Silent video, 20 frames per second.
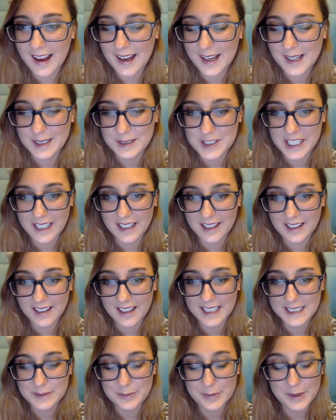Jaden
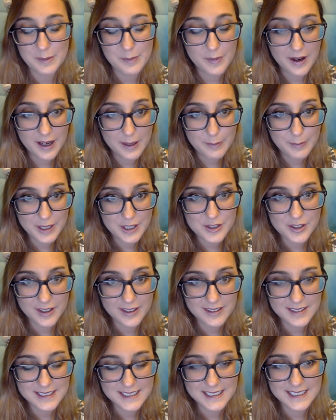has been my patron
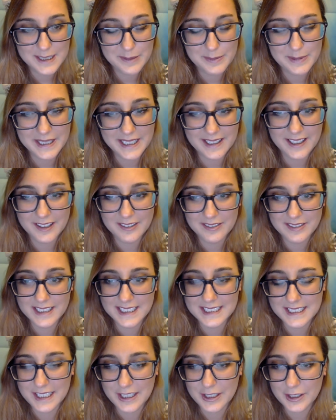since the beginning of this
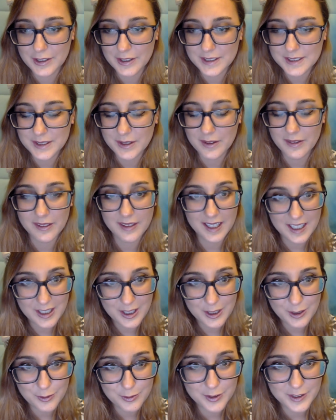year, so thank you
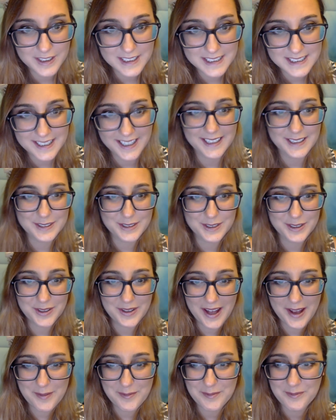for deciding to do
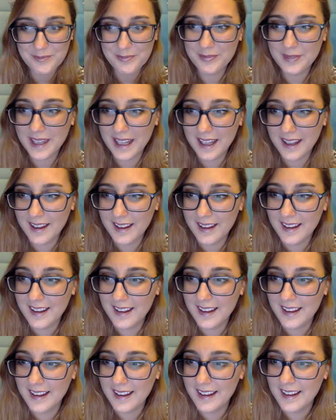
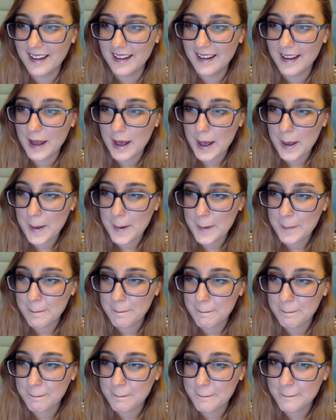that.
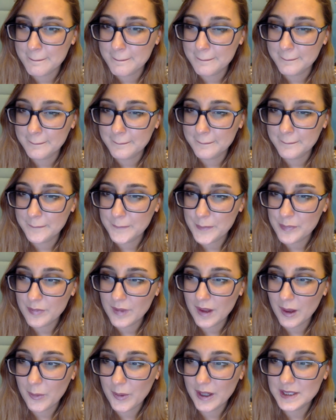
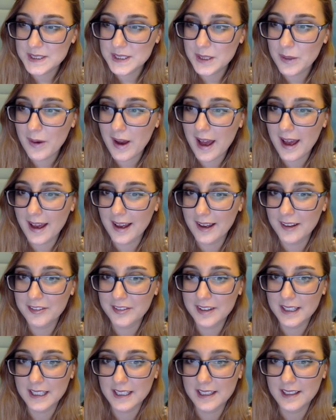We also have
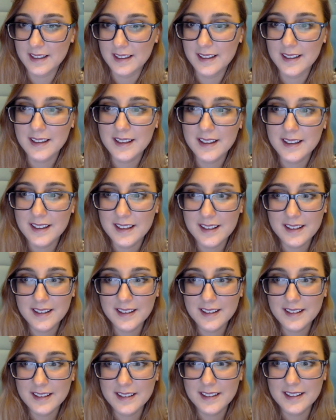
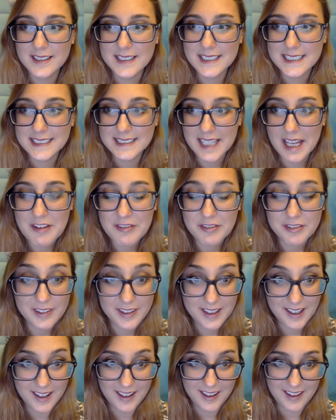
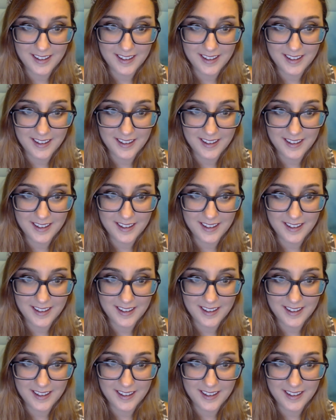Stephanie.